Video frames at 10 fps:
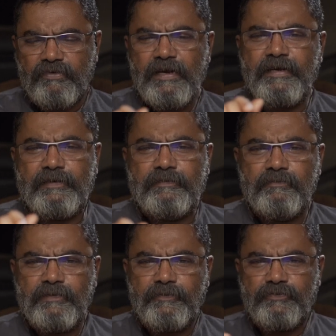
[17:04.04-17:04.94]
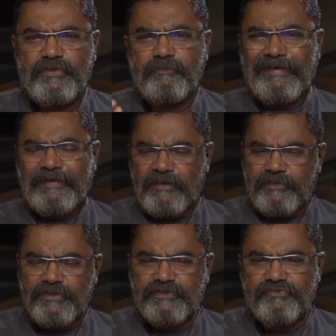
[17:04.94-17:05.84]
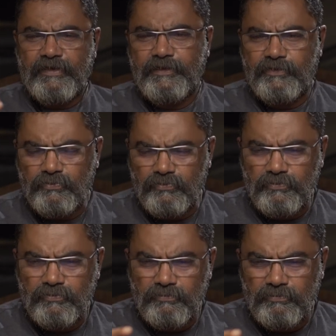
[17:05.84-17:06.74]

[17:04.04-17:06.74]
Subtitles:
trying. Like if you see Wendy, she's trying to,